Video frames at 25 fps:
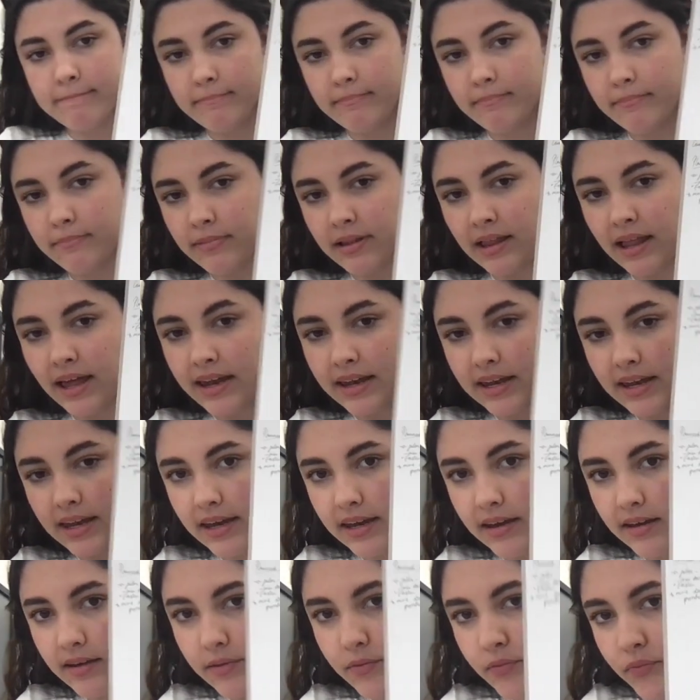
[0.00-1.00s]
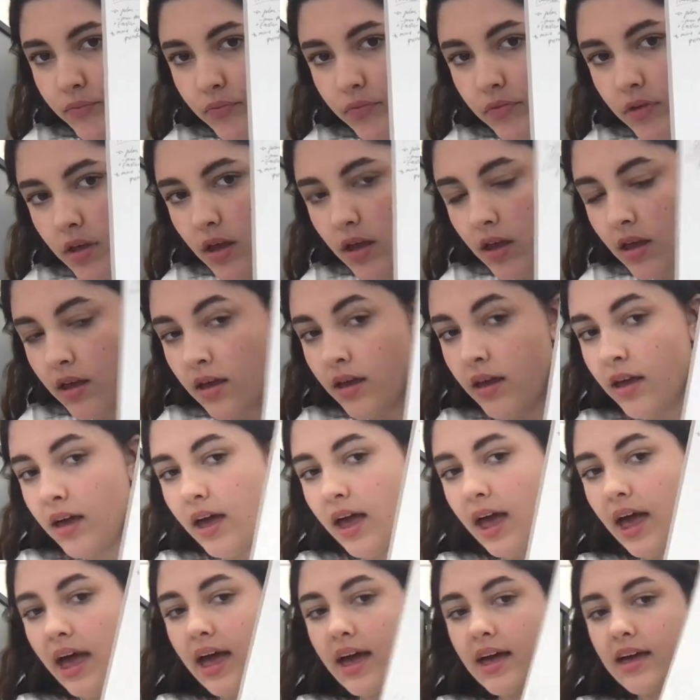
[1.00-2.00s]
planning
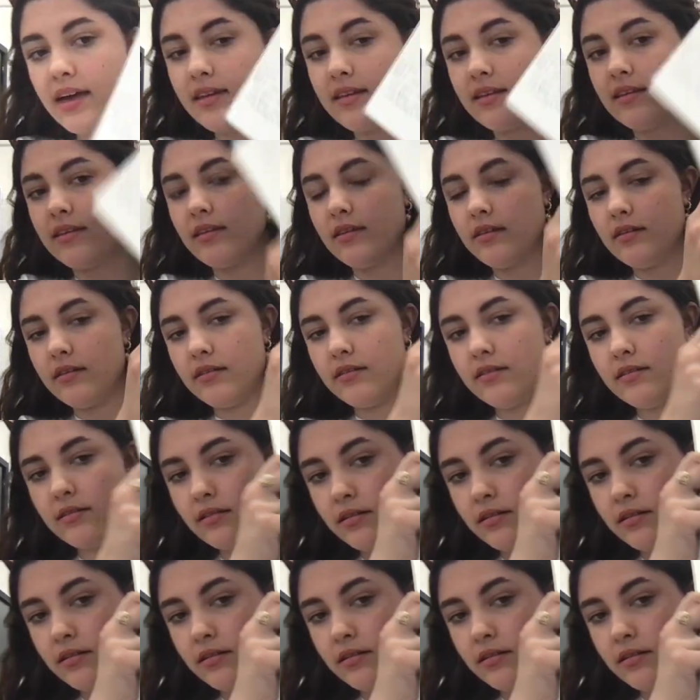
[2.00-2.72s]
and